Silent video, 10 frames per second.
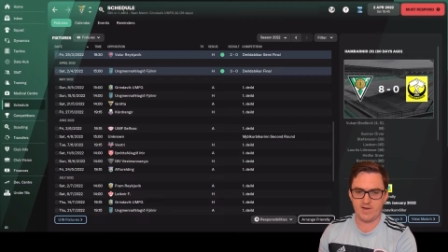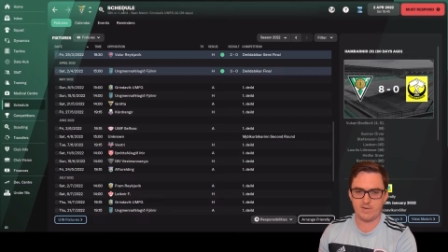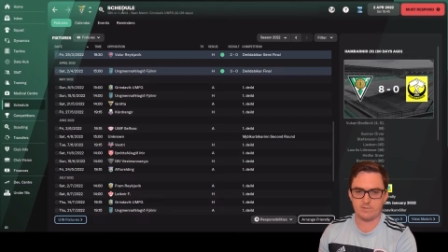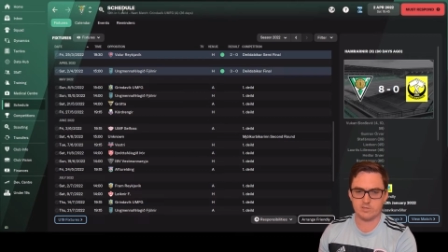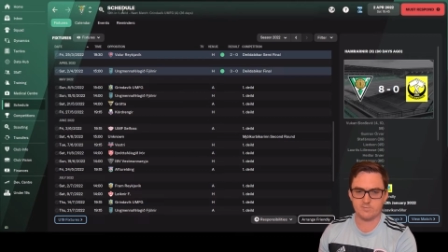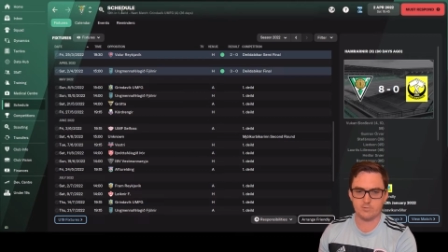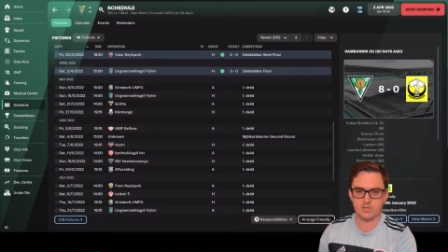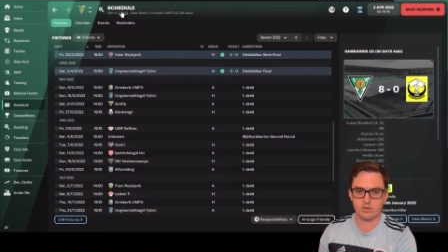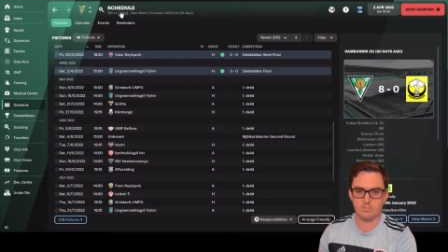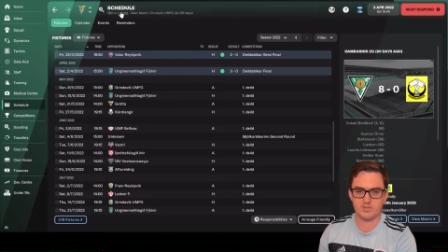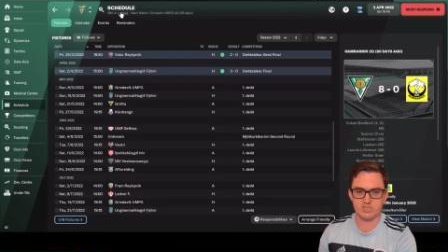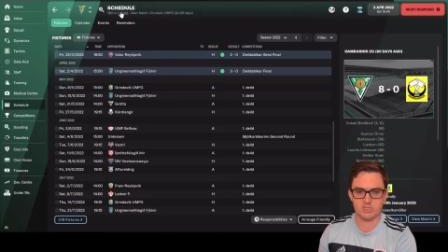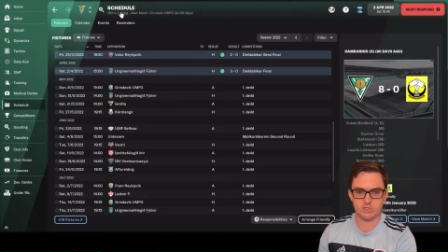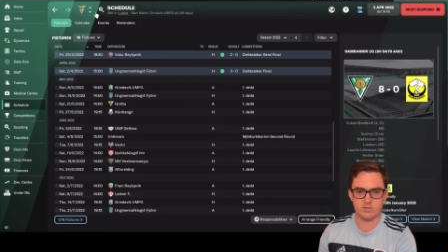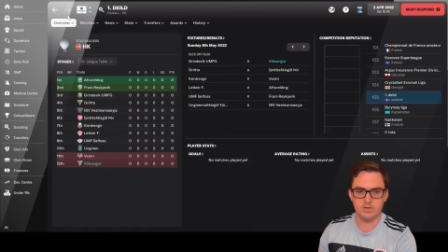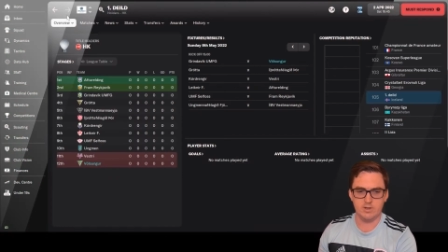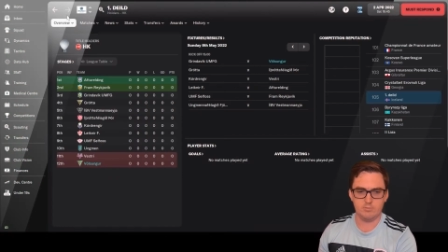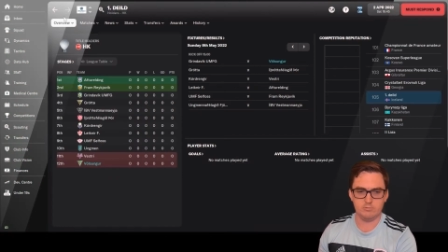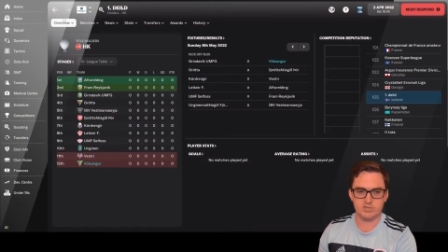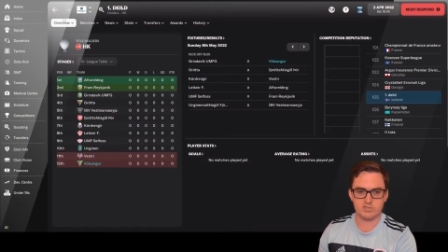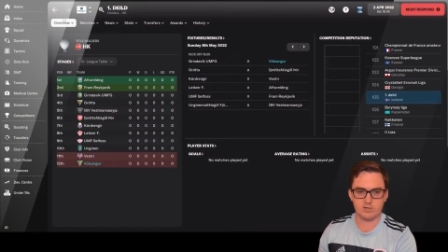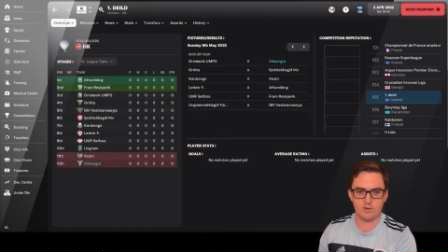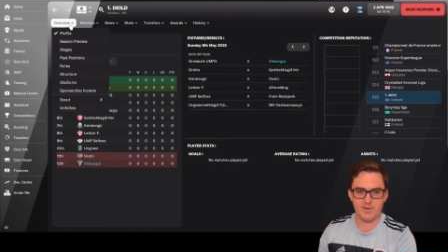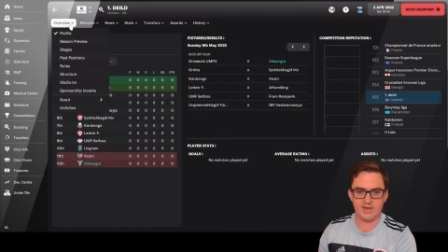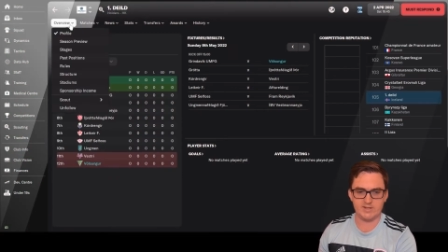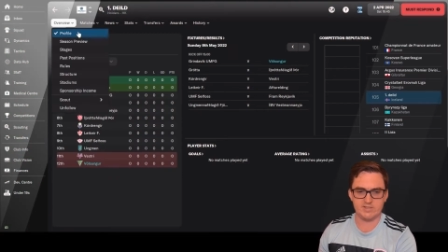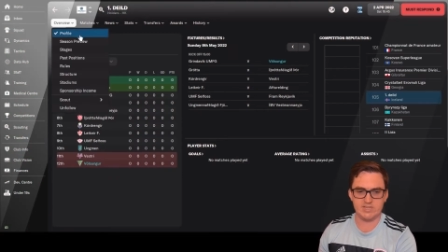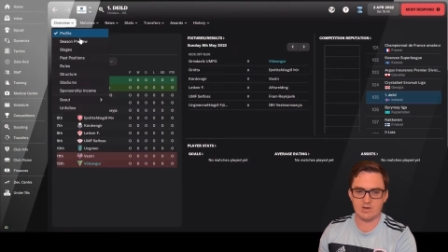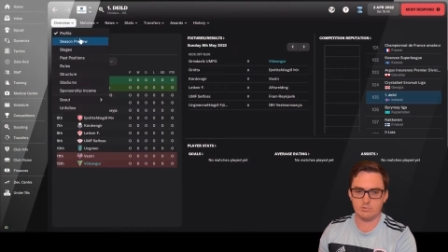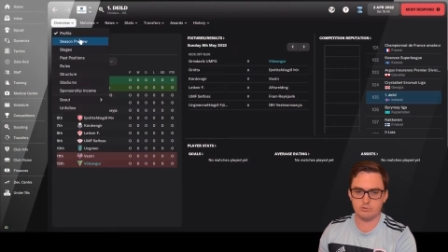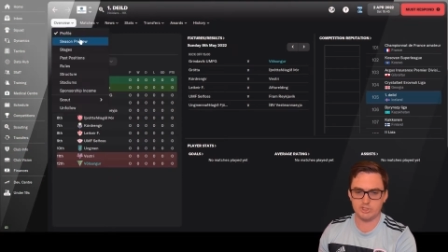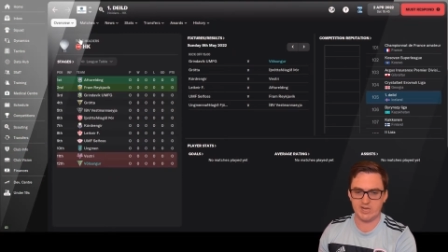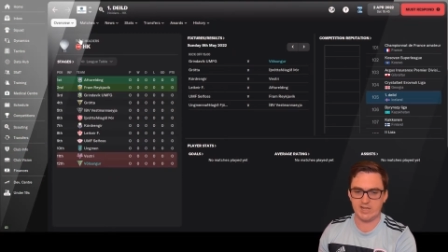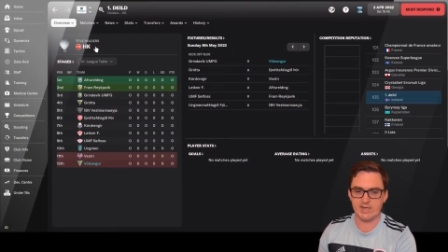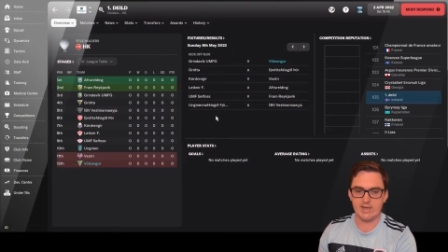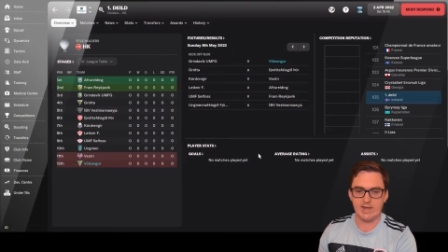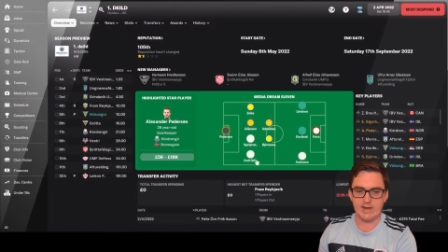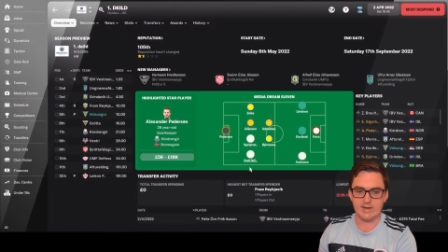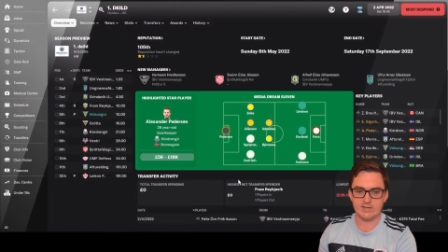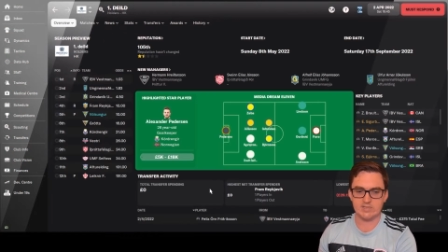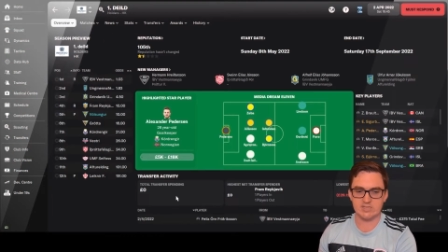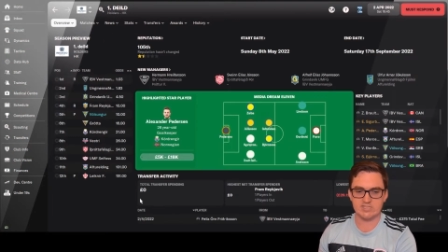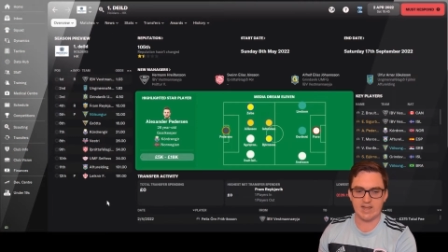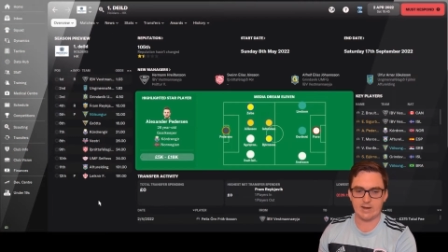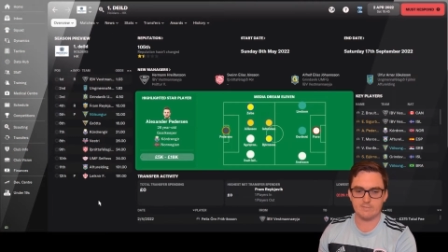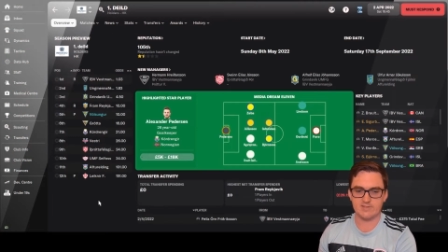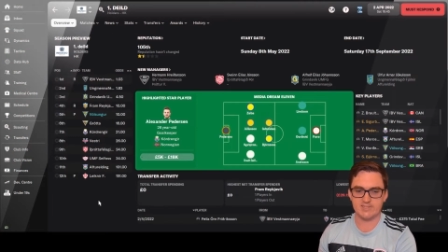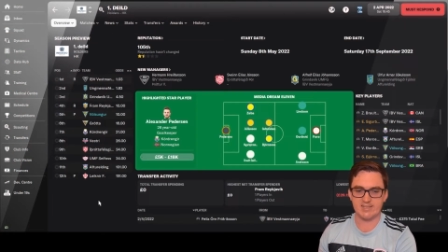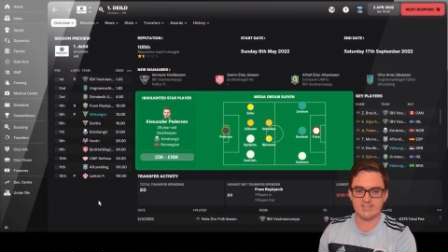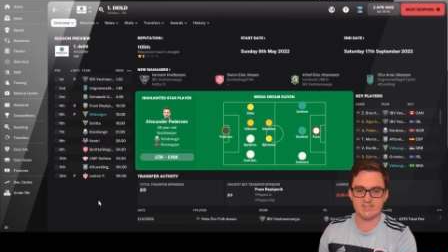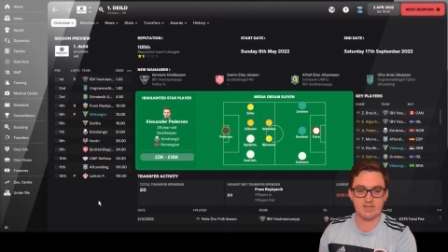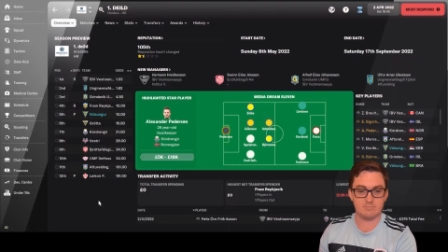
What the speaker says: favorites for the competition. We'll just go back and double check heading into the start of the season.